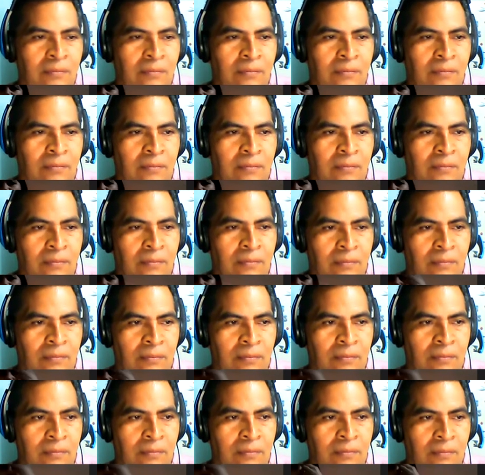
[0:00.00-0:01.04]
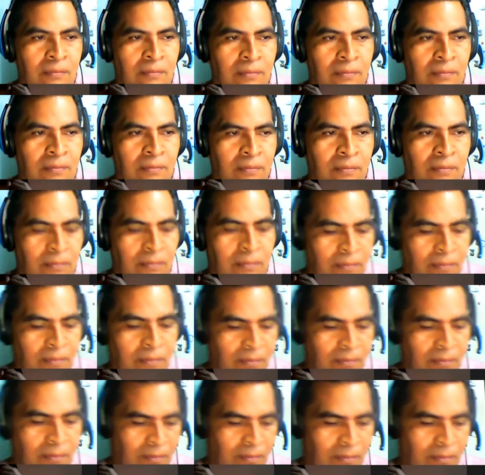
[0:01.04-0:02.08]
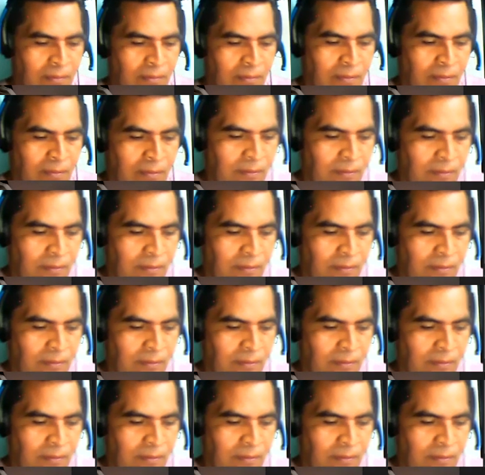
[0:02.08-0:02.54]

This person isn't speaking.